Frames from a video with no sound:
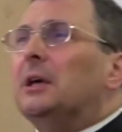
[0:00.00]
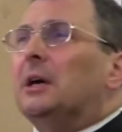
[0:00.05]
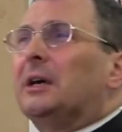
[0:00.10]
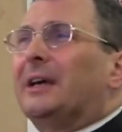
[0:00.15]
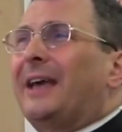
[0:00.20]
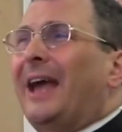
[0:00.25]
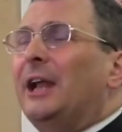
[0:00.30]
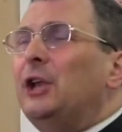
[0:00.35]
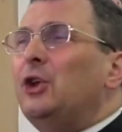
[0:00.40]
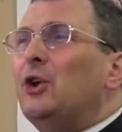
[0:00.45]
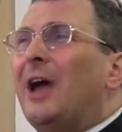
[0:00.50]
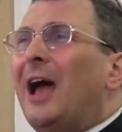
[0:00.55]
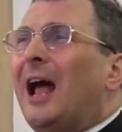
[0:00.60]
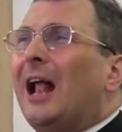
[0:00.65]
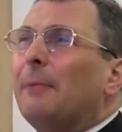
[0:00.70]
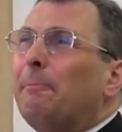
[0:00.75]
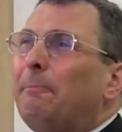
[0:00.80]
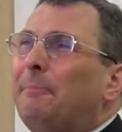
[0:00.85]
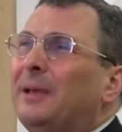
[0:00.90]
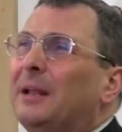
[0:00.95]
Can you
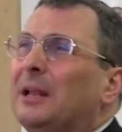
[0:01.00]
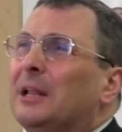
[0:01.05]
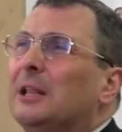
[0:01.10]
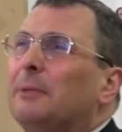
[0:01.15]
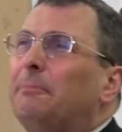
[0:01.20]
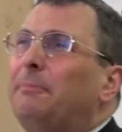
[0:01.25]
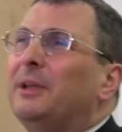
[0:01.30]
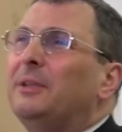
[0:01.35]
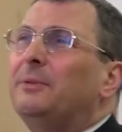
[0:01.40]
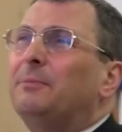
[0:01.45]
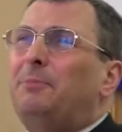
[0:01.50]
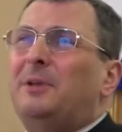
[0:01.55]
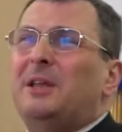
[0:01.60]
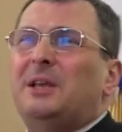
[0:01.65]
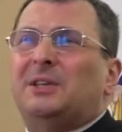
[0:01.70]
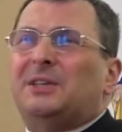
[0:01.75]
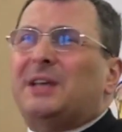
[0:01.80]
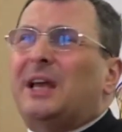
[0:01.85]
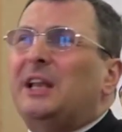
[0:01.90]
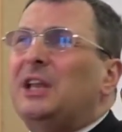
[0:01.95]
help me a little bit?
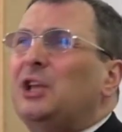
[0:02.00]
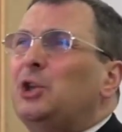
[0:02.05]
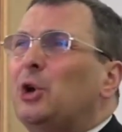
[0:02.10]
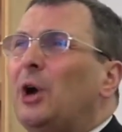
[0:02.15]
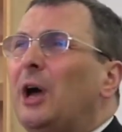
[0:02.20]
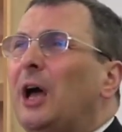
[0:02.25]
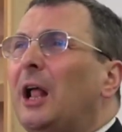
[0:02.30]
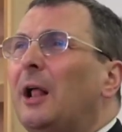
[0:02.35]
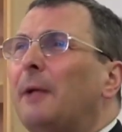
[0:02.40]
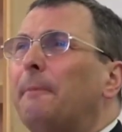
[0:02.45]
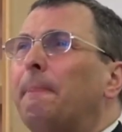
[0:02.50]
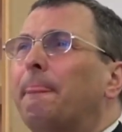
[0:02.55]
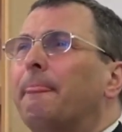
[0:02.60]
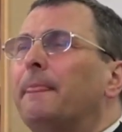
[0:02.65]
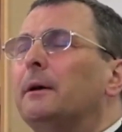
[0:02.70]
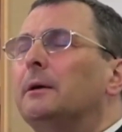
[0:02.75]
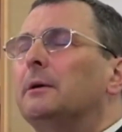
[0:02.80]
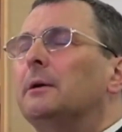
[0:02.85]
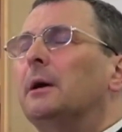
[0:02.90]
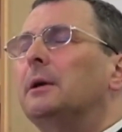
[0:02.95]
Please, I need your help.
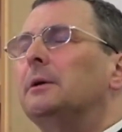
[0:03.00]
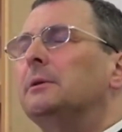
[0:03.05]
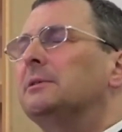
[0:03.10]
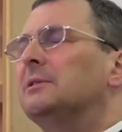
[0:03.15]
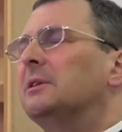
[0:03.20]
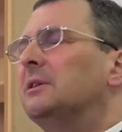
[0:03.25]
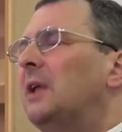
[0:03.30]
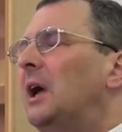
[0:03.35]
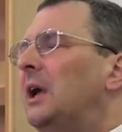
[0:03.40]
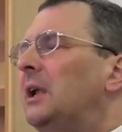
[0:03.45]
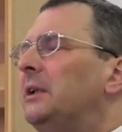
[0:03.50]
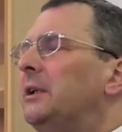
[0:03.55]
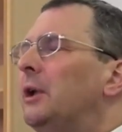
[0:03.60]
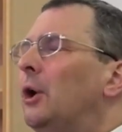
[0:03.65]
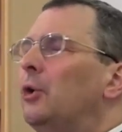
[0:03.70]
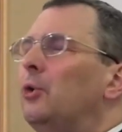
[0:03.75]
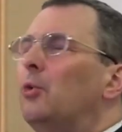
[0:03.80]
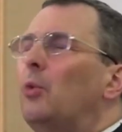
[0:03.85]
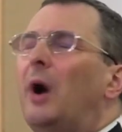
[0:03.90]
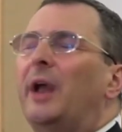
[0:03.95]
Oh, you said, I
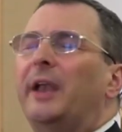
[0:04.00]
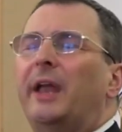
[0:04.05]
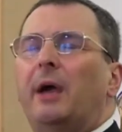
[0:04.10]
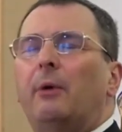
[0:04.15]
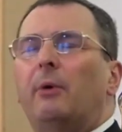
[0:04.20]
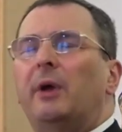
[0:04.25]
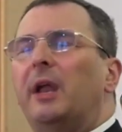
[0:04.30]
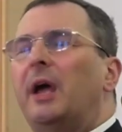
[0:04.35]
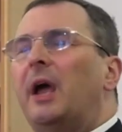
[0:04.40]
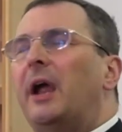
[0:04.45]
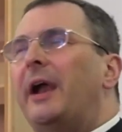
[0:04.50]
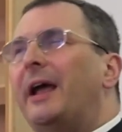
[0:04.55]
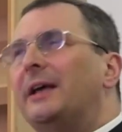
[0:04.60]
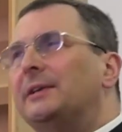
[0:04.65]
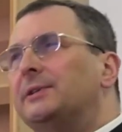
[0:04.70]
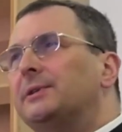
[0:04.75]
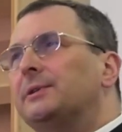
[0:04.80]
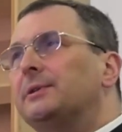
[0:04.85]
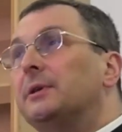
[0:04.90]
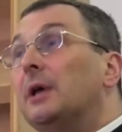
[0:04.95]
don't want to
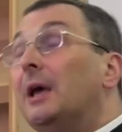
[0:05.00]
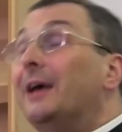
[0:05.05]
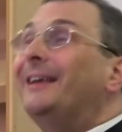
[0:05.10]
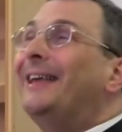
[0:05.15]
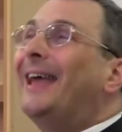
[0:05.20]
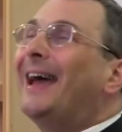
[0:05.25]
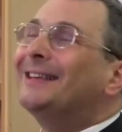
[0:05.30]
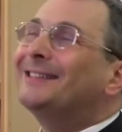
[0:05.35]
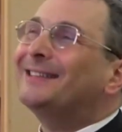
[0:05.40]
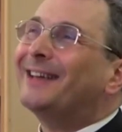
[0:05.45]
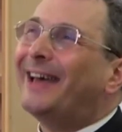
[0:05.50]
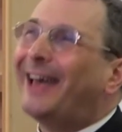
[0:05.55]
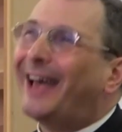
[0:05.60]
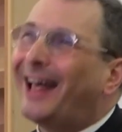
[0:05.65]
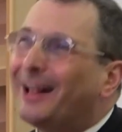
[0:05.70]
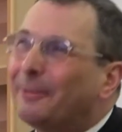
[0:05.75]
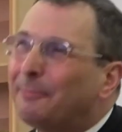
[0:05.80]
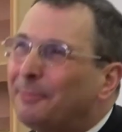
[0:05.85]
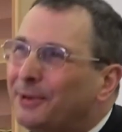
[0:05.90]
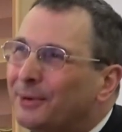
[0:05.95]
rest. Yes, I
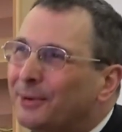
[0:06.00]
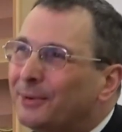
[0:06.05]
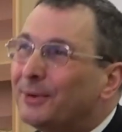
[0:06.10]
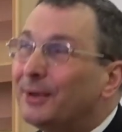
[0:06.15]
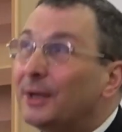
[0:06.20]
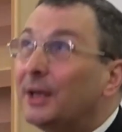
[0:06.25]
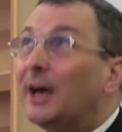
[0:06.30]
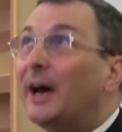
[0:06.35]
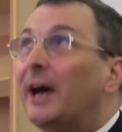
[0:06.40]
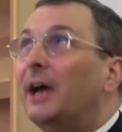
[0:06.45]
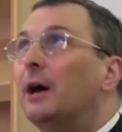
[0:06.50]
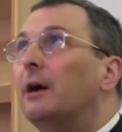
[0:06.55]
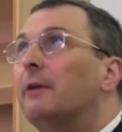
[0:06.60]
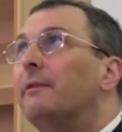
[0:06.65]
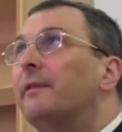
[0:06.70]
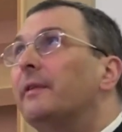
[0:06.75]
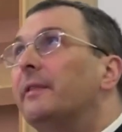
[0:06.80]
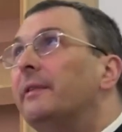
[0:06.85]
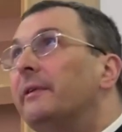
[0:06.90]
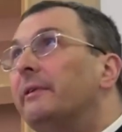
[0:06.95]
help you. I
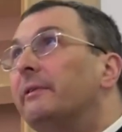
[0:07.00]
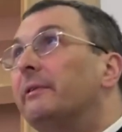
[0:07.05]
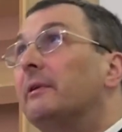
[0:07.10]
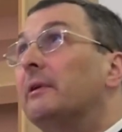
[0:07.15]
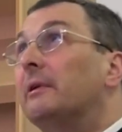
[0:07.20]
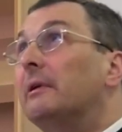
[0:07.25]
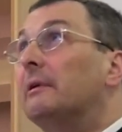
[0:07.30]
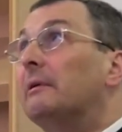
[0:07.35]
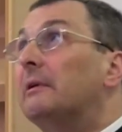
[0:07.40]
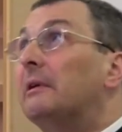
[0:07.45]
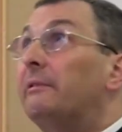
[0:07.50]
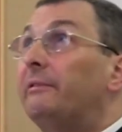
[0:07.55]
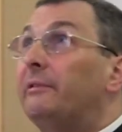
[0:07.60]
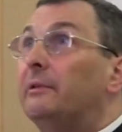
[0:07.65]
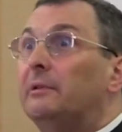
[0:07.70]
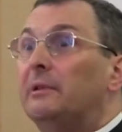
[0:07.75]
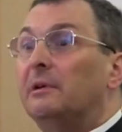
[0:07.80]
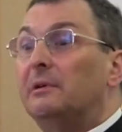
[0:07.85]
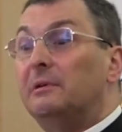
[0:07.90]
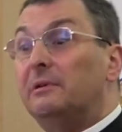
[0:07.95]
offer this if you
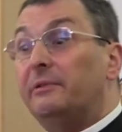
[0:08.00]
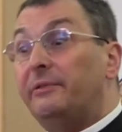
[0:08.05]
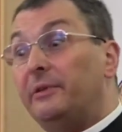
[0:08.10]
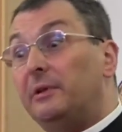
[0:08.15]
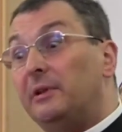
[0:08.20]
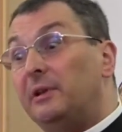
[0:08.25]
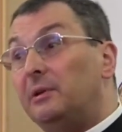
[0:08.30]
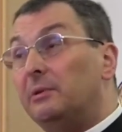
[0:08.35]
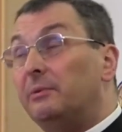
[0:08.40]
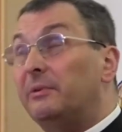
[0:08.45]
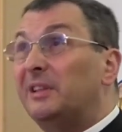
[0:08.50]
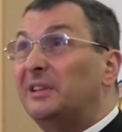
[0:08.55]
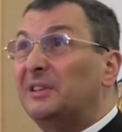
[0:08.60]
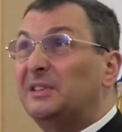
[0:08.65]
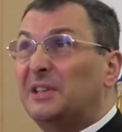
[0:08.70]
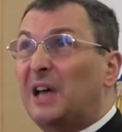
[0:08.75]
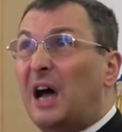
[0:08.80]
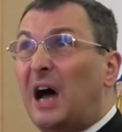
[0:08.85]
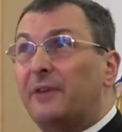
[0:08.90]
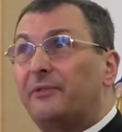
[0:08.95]
knew that it's
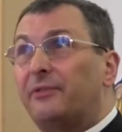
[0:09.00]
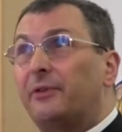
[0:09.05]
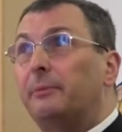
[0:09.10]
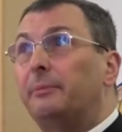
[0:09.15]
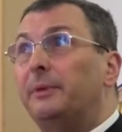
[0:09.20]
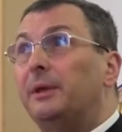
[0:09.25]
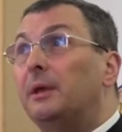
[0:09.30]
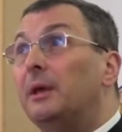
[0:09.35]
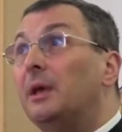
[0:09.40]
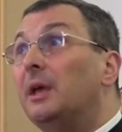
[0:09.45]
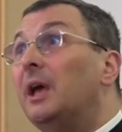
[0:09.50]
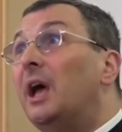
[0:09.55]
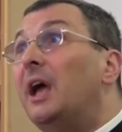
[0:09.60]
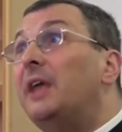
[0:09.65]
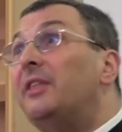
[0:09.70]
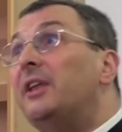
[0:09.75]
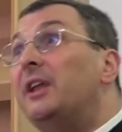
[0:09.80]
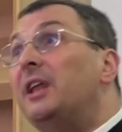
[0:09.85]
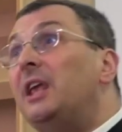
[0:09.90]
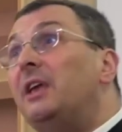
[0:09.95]
hard for me.
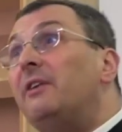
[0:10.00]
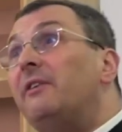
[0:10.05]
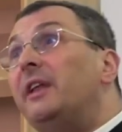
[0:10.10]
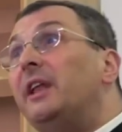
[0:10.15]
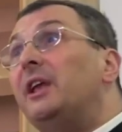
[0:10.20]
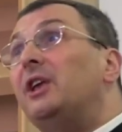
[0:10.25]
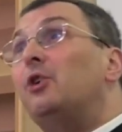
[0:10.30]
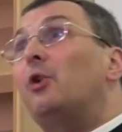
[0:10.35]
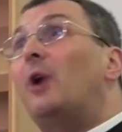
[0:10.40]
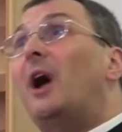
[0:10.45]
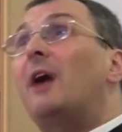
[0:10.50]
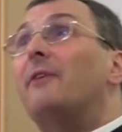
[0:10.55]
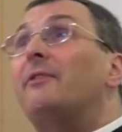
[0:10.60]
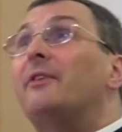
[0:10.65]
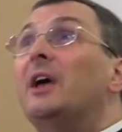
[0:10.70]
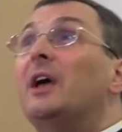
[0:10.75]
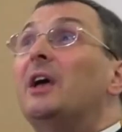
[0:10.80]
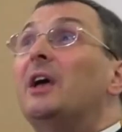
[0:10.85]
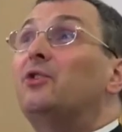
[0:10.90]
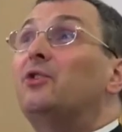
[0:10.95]
And in the evening you have
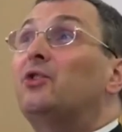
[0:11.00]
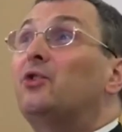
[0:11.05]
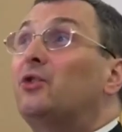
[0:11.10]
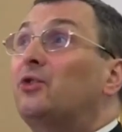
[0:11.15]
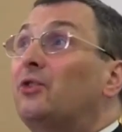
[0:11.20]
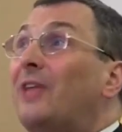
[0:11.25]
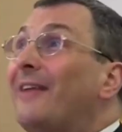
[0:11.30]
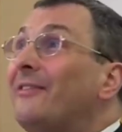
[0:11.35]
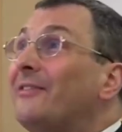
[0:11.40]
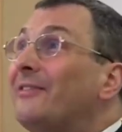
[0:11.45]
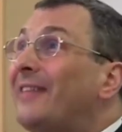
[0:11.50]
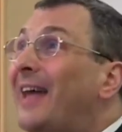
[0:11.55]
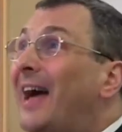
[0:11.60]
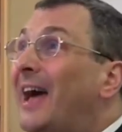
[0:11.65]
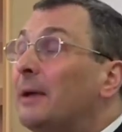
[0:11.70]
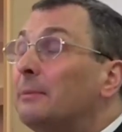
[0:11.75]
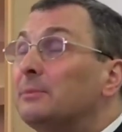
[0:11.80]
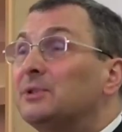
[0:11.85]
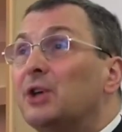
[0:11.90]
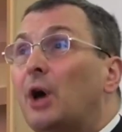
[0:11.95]
10
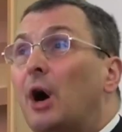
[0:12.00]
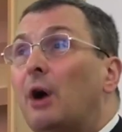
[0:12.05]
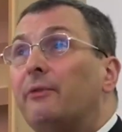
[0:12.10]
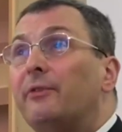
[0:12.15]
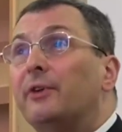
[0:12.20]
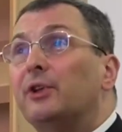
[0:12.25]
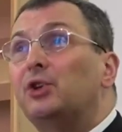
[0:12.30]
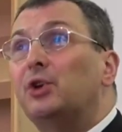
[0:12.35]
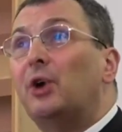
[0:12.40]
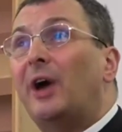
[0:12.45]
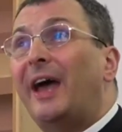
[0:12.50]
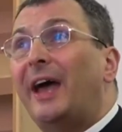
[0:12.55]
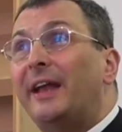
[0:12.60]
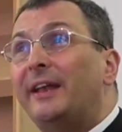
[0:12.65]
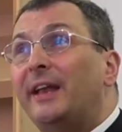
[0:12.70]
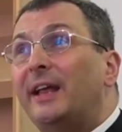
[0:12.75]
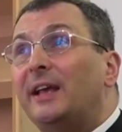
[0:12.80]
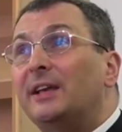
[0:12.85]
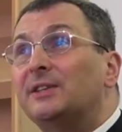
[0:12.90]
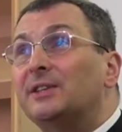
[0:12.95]
times offered your
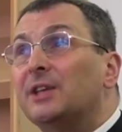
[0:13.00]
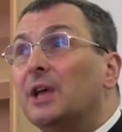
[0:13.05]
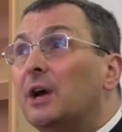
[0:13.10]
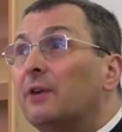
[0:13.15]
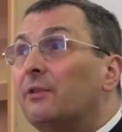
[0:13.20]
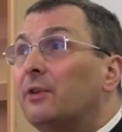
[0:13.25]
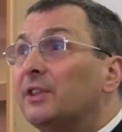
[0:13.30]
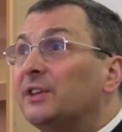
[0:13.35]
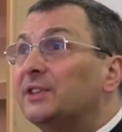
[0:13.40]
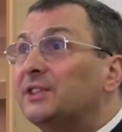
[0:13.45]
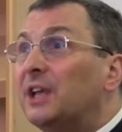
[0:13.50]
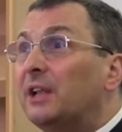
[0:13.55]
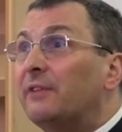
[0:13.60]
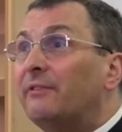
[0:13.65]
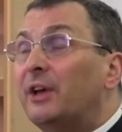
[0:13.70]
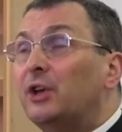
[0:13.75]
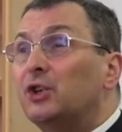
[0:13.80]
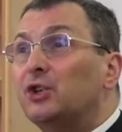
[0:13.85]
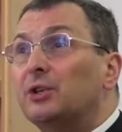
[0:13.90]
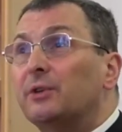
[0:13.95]
headaches for the
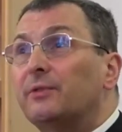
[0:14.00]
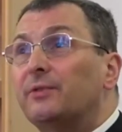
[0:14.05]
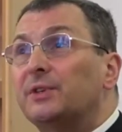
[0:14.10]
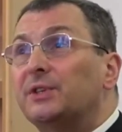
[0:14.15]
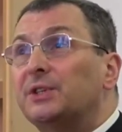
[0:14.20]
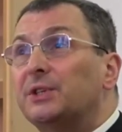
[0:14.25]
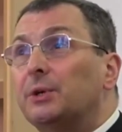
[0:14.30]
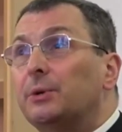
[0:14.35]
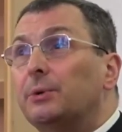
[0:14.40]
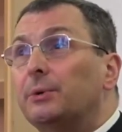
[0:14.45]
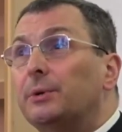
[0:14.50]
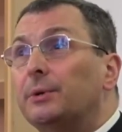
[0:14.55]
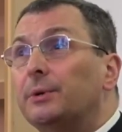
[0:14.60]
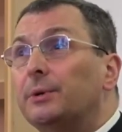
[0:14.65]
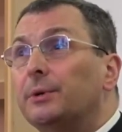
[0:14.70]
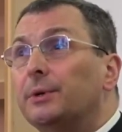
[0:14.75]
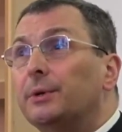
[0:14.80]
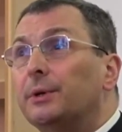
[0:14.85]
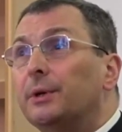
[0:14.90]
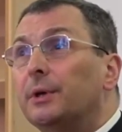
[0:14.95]
salvation of a soul.
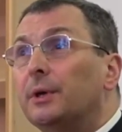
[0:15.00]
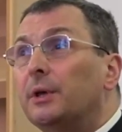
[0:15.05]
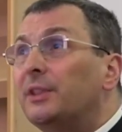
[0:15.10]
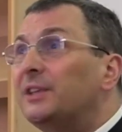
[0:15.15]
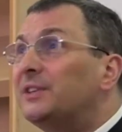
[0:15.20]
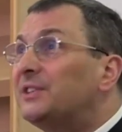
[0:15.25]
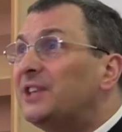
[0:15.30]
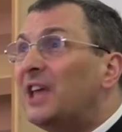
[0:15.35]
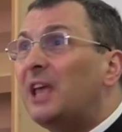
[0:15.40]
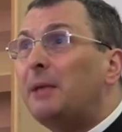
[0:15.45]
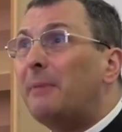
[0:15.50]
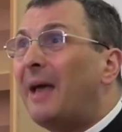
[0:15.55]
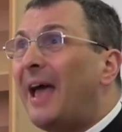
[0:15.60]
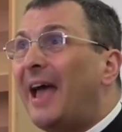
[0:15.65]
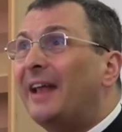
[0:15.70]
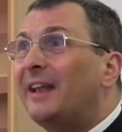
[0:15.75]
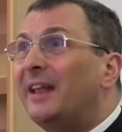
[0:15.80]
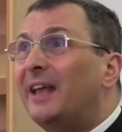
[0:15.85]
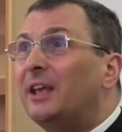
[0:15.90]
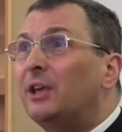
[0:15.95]
The same
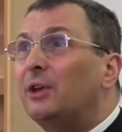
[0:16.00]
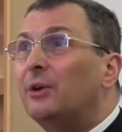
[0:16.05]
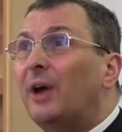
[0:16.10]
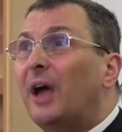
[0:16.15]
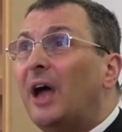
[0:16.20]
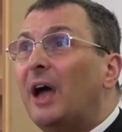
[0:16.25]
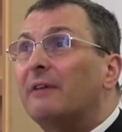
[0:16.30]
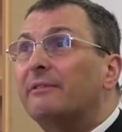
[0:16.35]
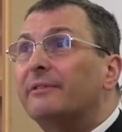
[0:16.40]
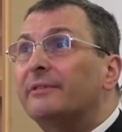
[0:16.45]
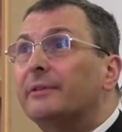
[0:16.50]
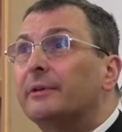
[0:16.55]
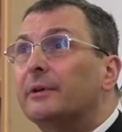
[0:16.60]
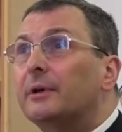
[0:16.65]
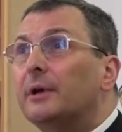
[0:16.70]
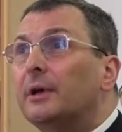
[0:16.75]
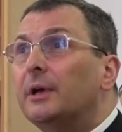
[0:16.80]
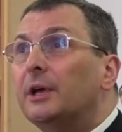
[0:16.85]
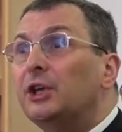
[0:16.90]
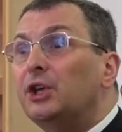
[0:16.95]
headache you have.
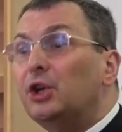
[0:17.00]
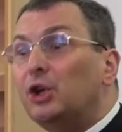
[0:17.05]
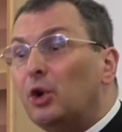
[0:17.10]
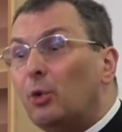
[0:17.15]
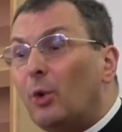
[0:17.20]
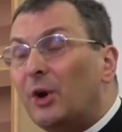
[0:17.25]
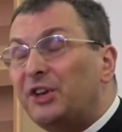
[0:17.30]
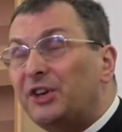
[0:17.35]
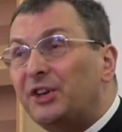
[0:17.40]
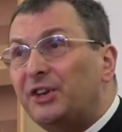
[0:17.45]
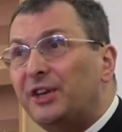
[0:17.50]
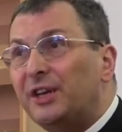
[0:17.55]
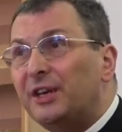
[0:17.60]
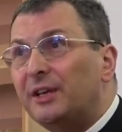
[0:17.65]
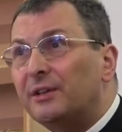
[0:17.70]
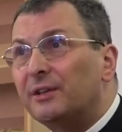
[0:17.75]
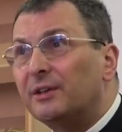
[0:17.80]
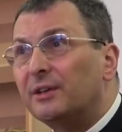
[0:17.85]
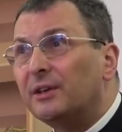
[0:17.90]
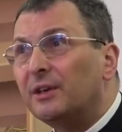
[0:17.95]
You know what you
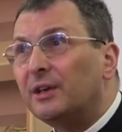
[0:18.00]
did?